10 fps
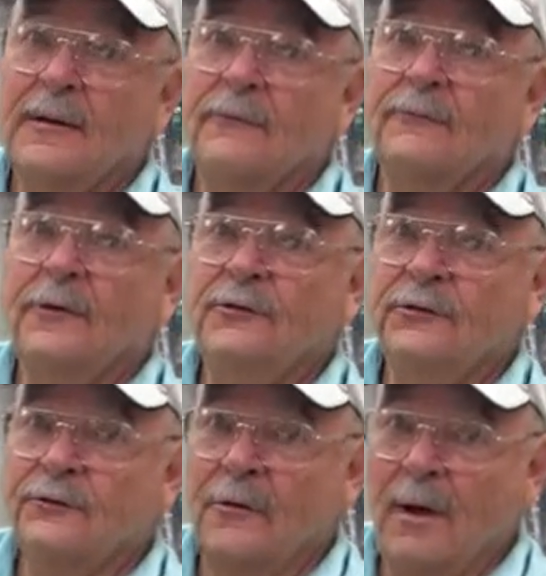We're
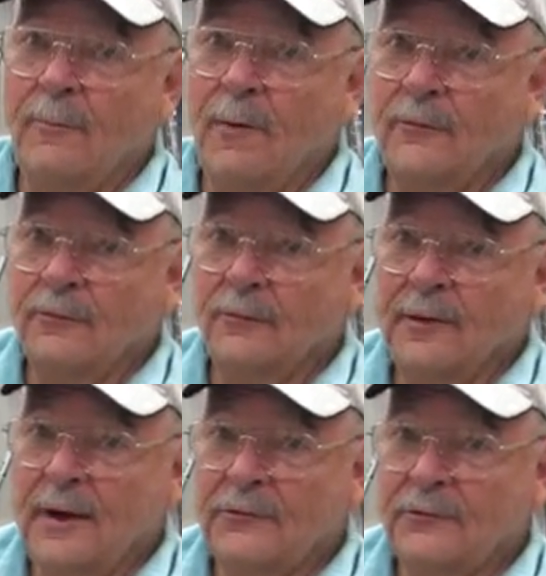fishing drop-offs on
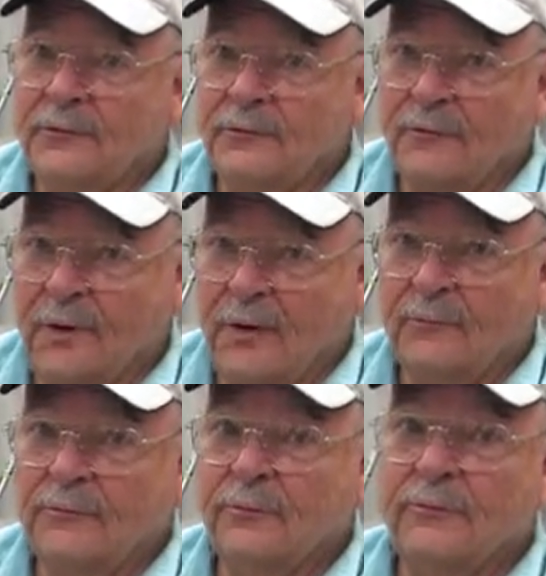the edges of
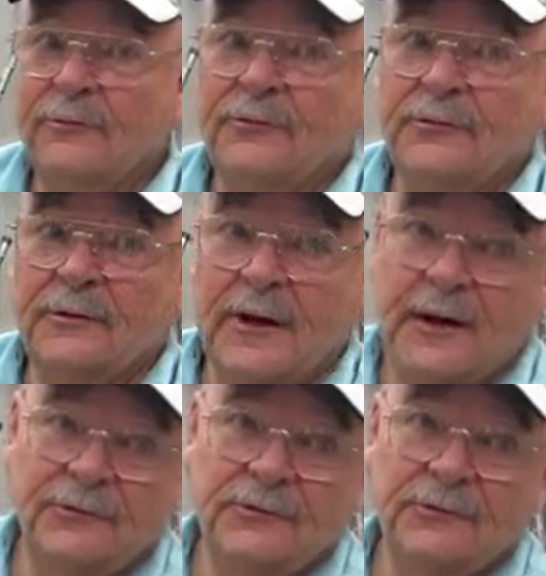humps, we're fishing
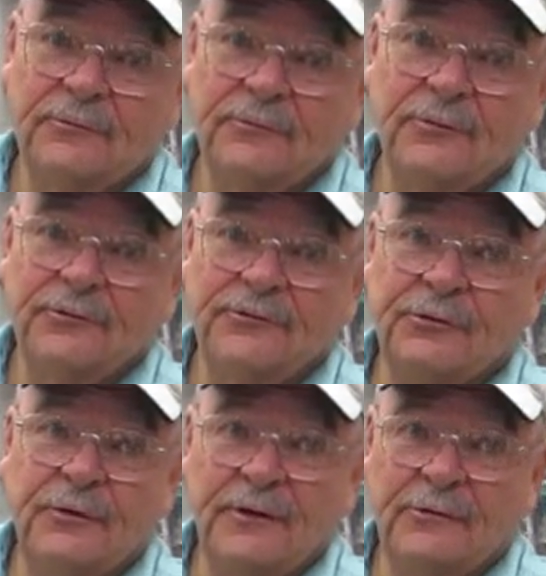ledges, and we're
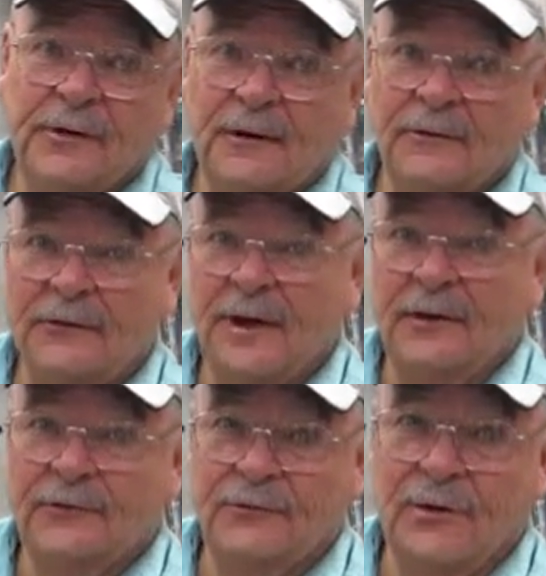fishing creek channels that's
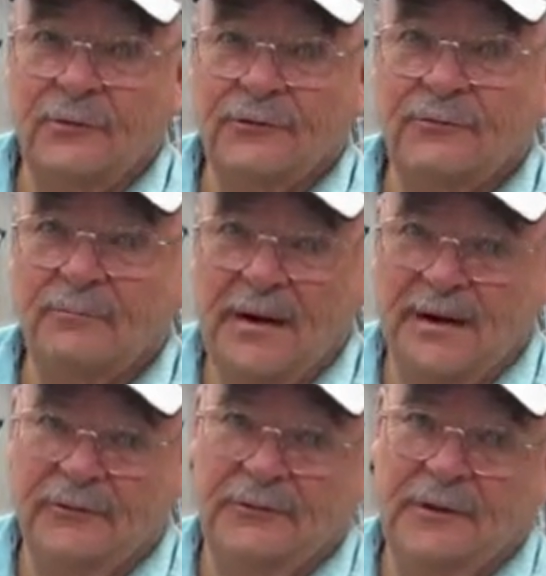got stumps and
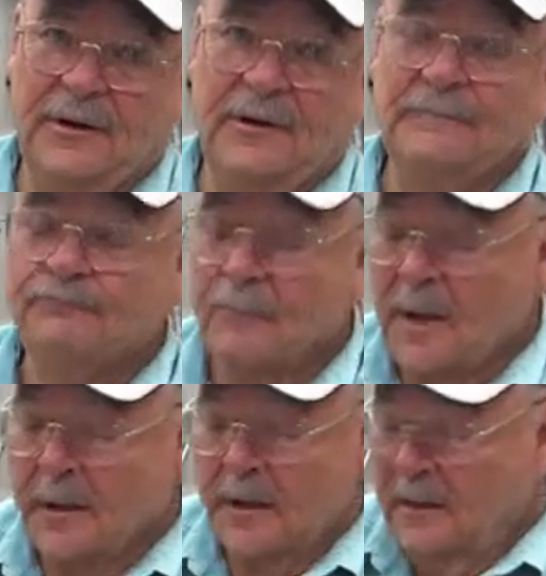bends in it.
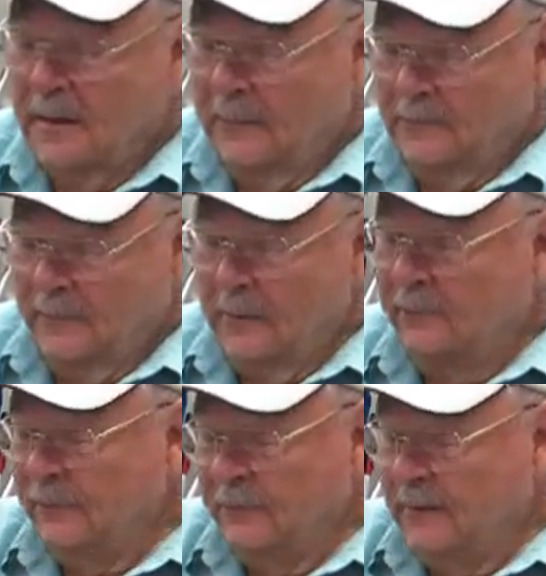Well,
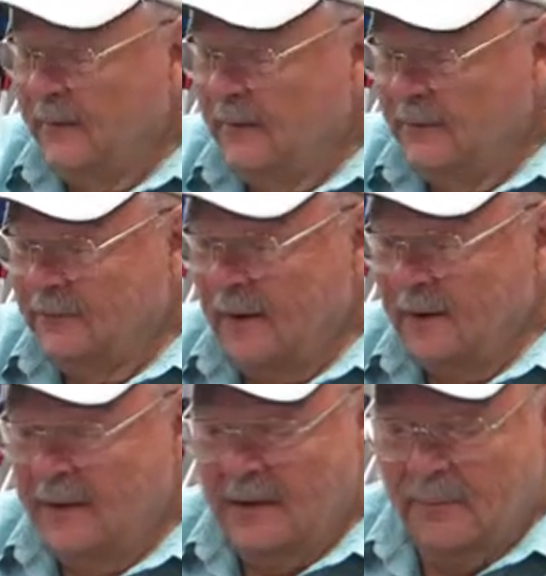those are the techniques I
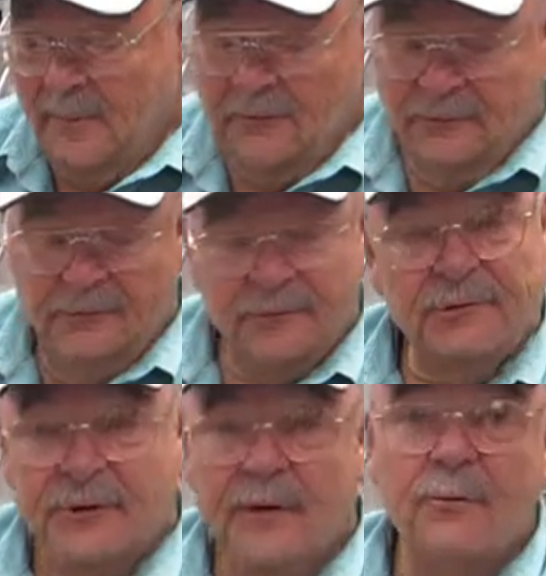can tell you about
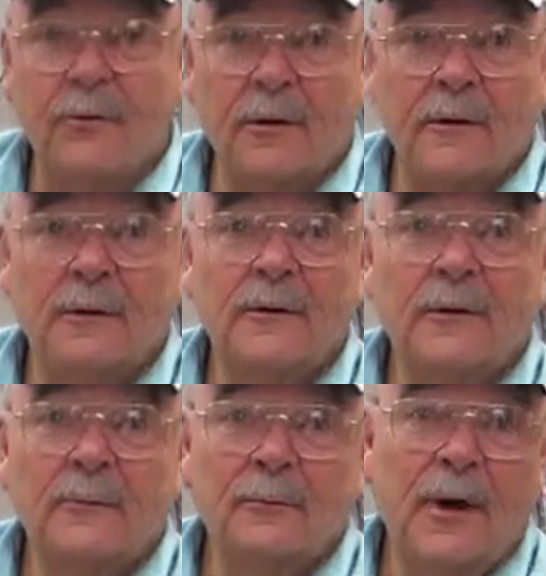fishing deep water,
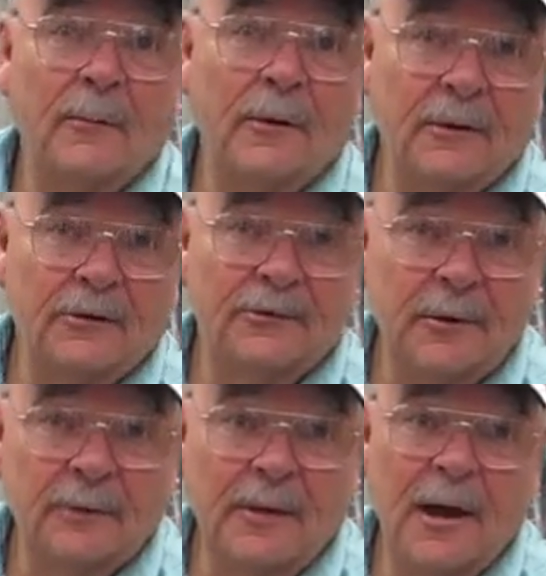primarily at
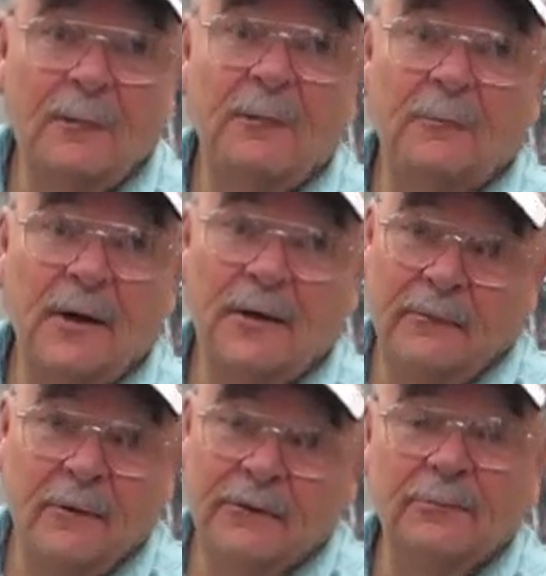Smith Mountain, but
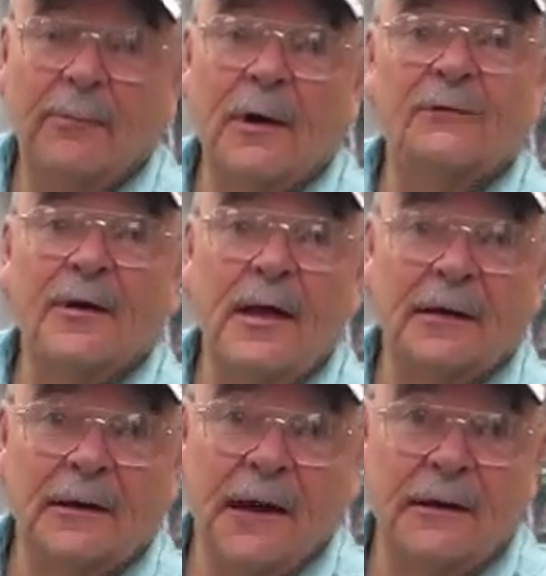it works at Bugs
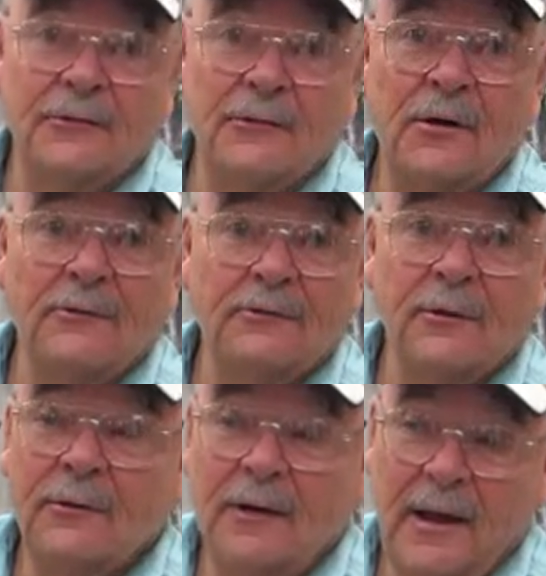Island and Gaston
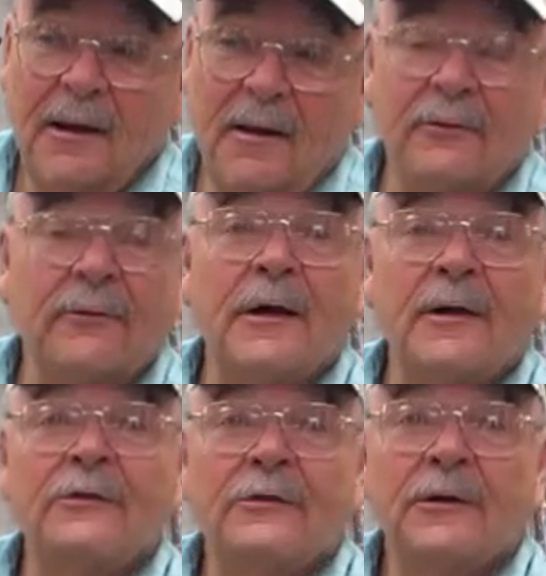also, and other
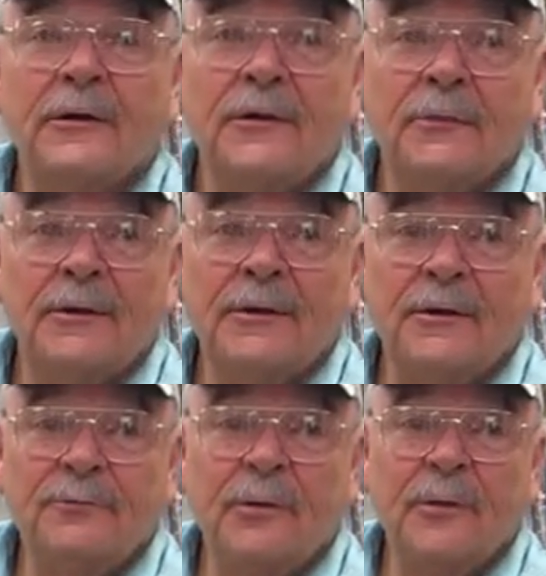lakes. But
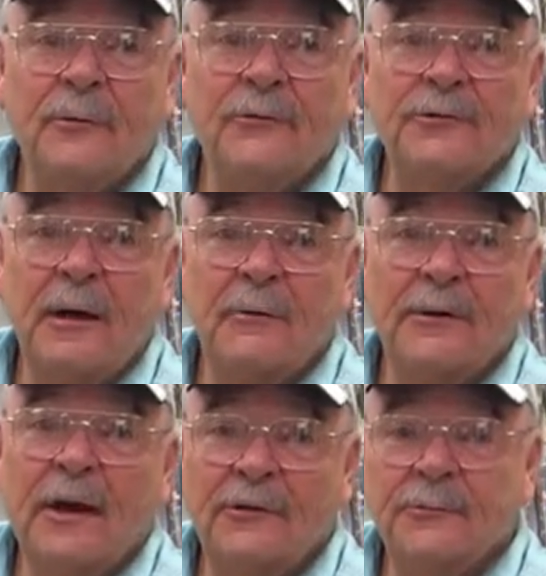that's pretty much how we
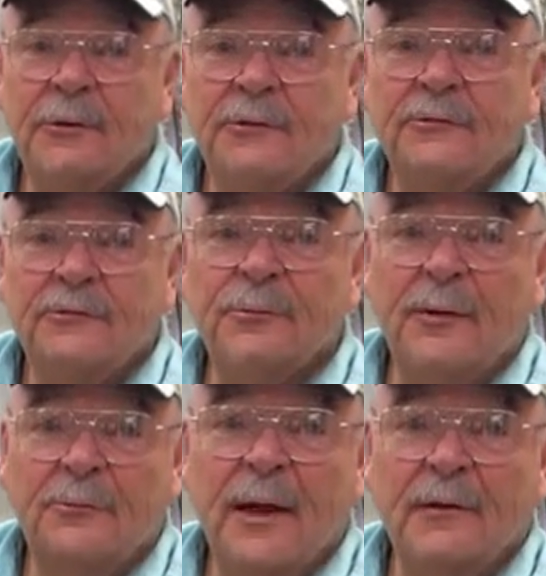catch them at
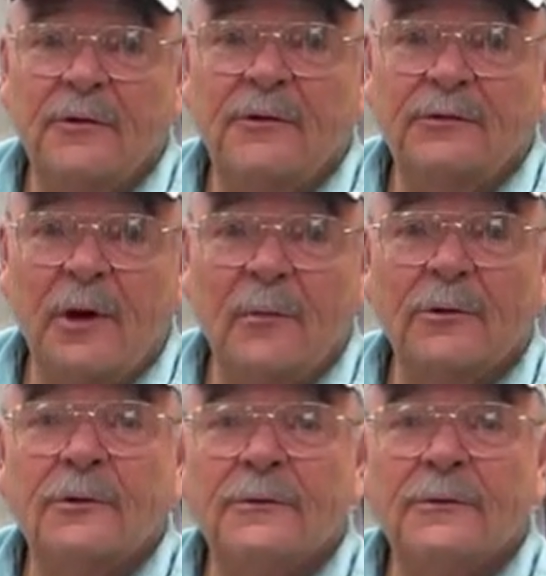Smith Mountain in the summer.